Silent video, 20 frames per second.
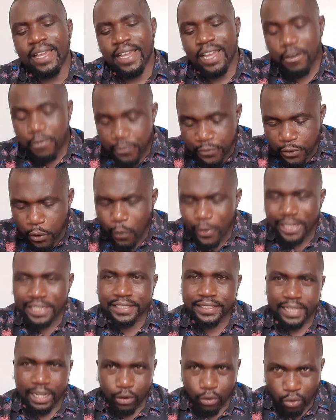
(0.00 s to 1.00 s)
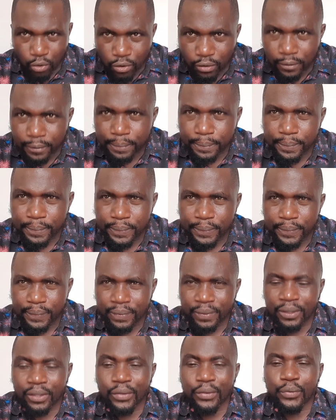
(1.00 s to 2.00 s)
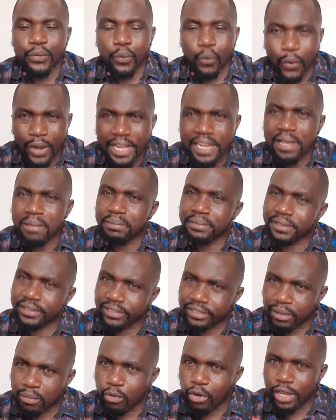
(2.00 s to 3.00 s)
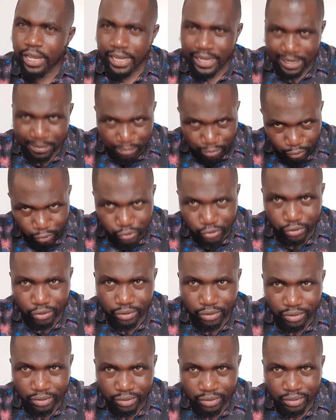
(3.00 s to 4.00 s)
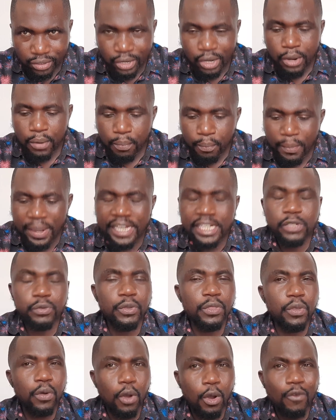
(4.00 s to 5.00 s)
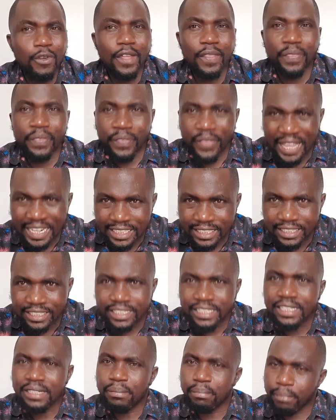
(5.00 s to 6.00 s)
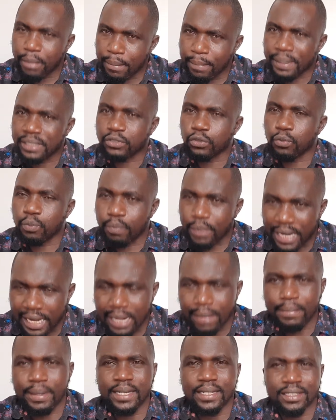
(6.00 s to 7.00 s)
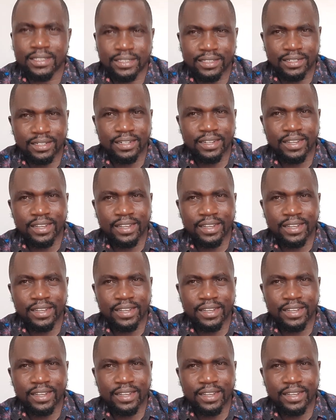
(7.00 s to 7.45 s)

A few weeks ago, William Samoei Arap Ruto met with over thirty members of parliament